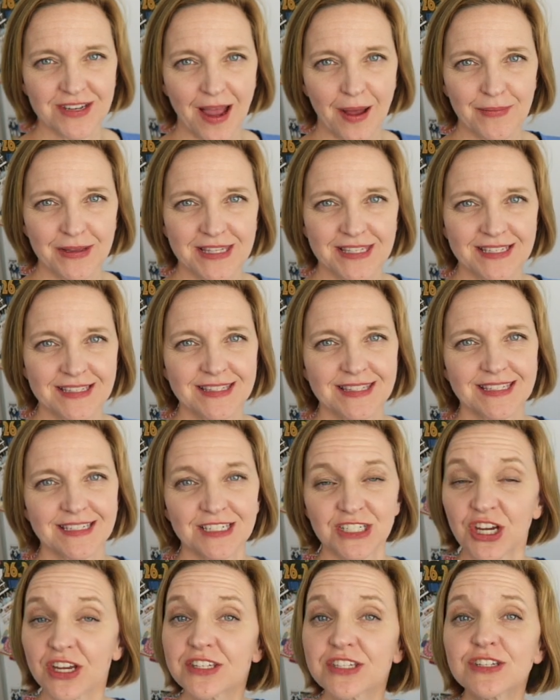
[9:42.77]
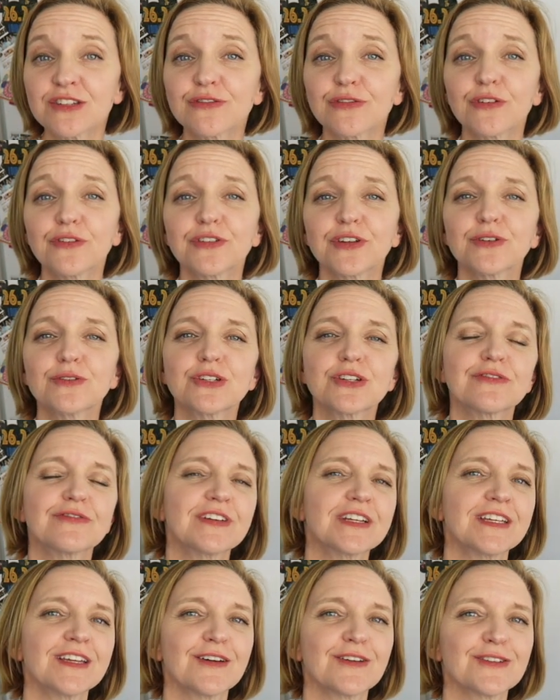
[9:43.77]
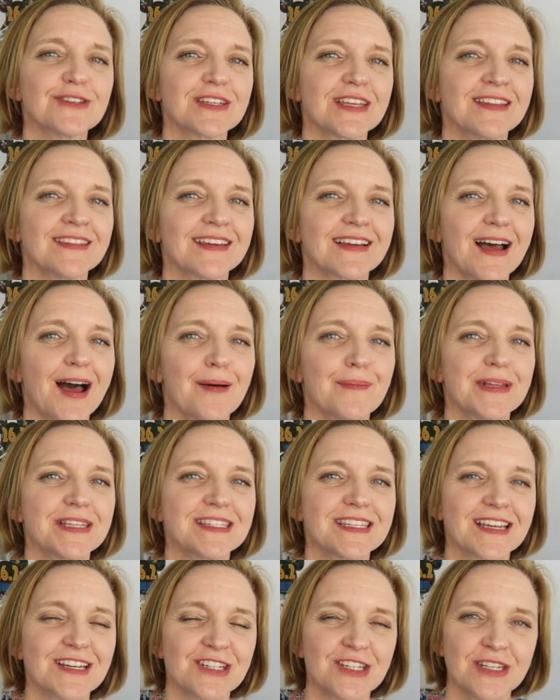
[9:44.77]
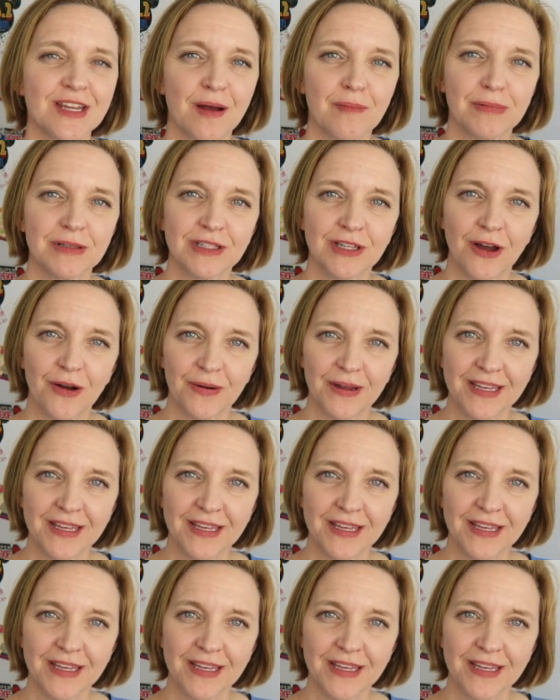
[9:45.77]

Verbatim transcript: comments, and suggestions for future videos in the comment section down below.